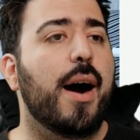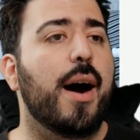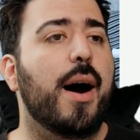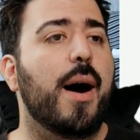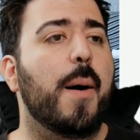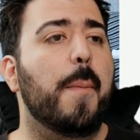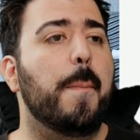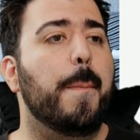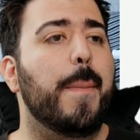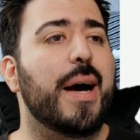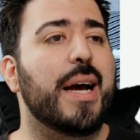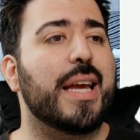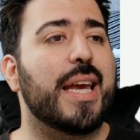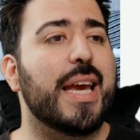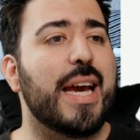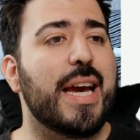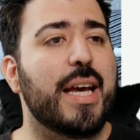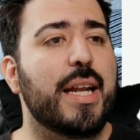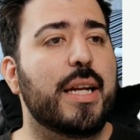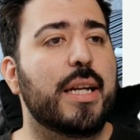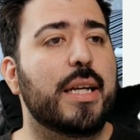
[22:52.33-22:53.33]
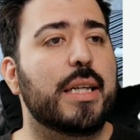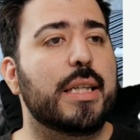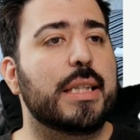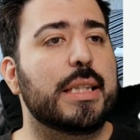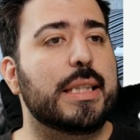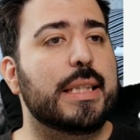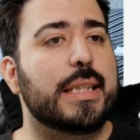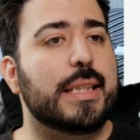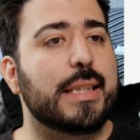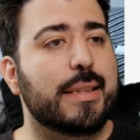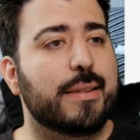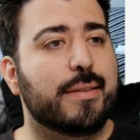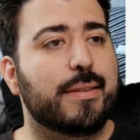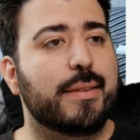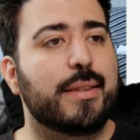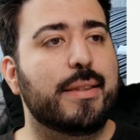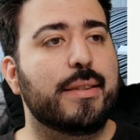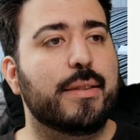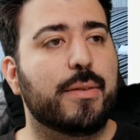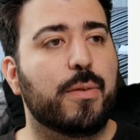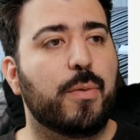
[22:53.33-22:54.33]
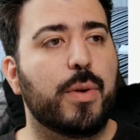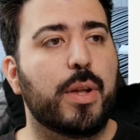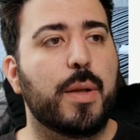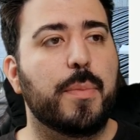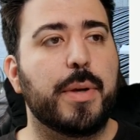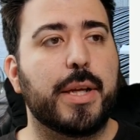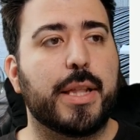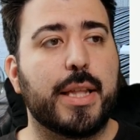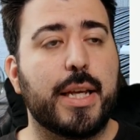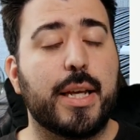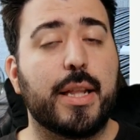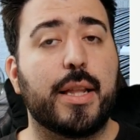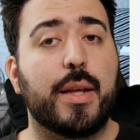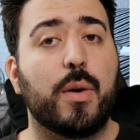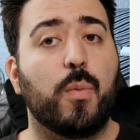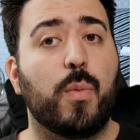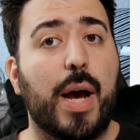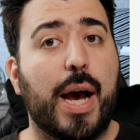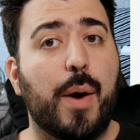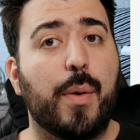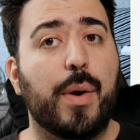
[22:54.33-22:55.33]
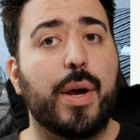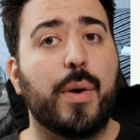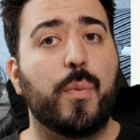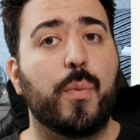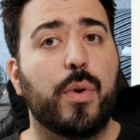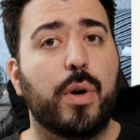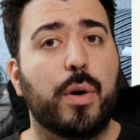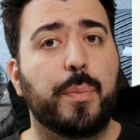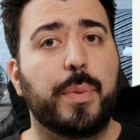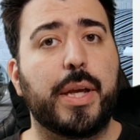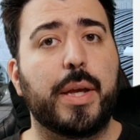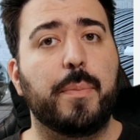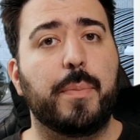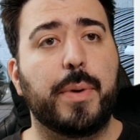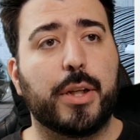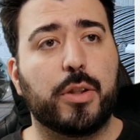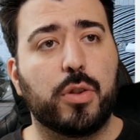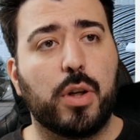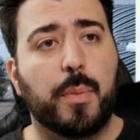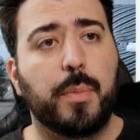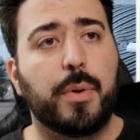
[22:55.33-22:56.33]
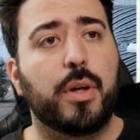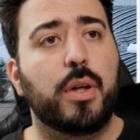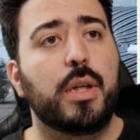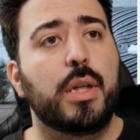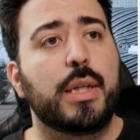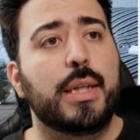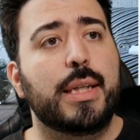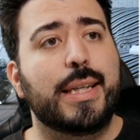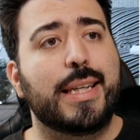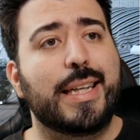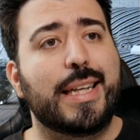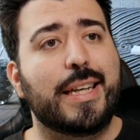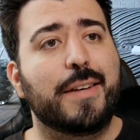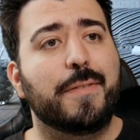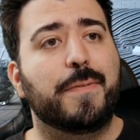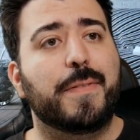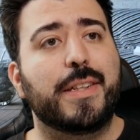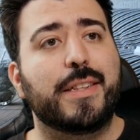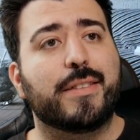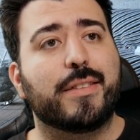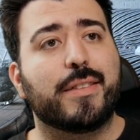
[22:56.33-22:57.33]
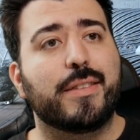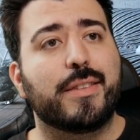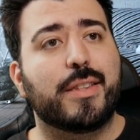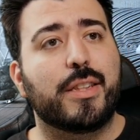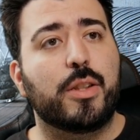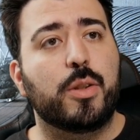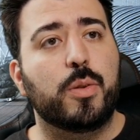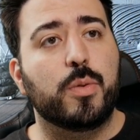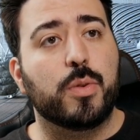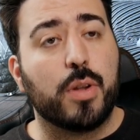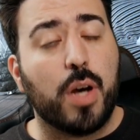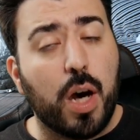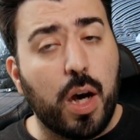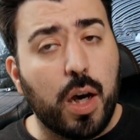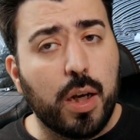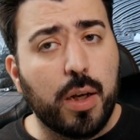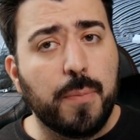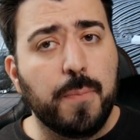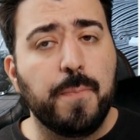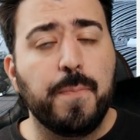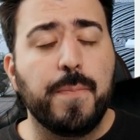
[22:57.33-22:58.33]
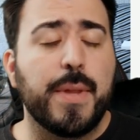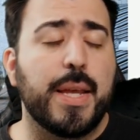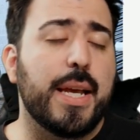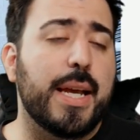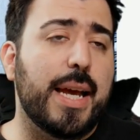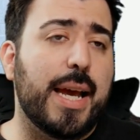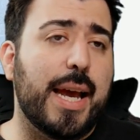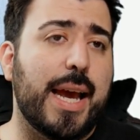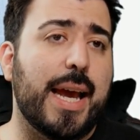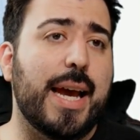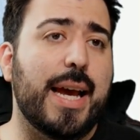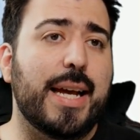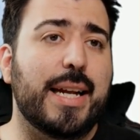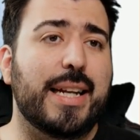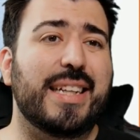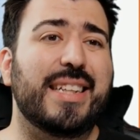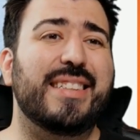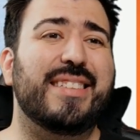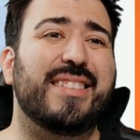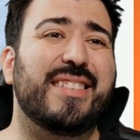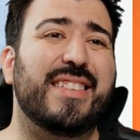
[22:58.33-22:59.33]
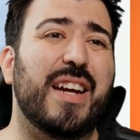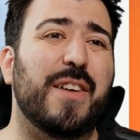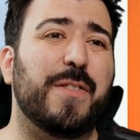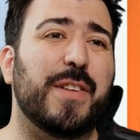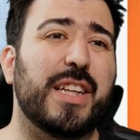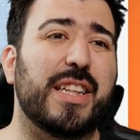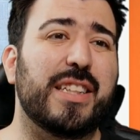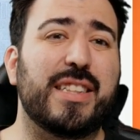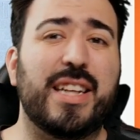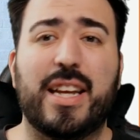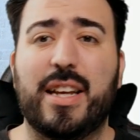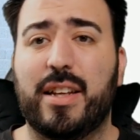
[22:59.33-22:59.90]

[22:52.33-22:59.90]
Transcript: Um, again, this is a really big thing that Huawei will be in big trouble if this continues on, and it's definitely